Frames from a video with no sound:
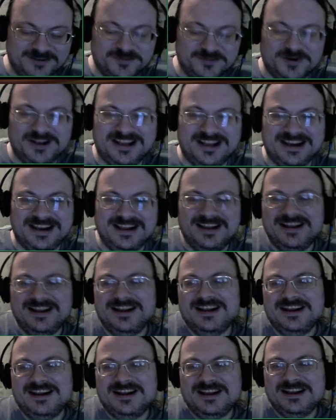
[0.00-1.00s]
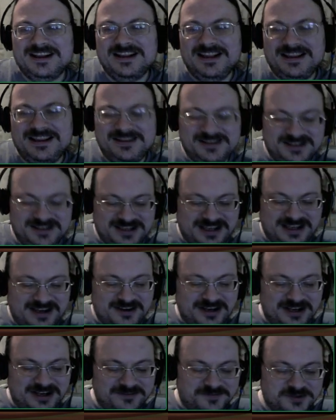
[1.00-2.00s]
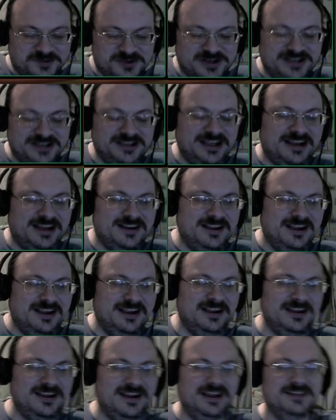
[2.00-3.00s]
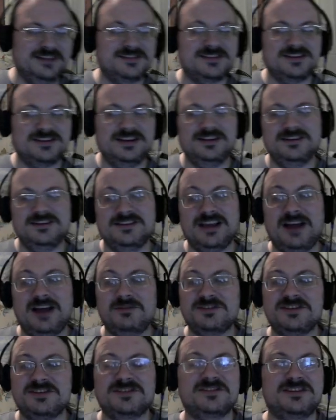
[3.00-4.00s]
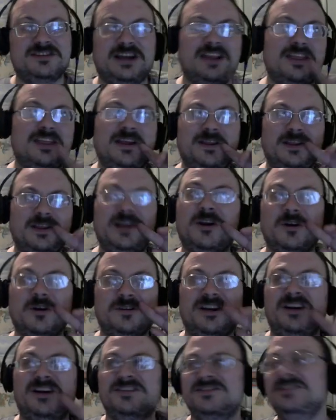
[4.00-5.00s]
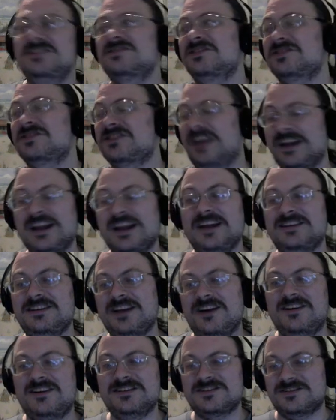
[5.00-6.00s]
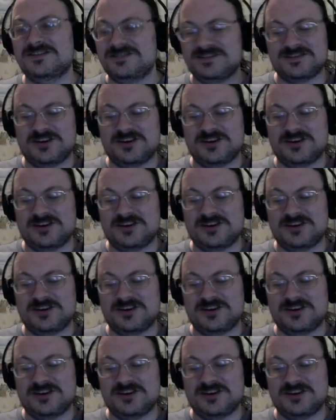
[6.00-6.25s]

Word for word: We're like, he could infiltrate yet a that was just, I think, eco-terrorists. These are psychic terrorists, because he's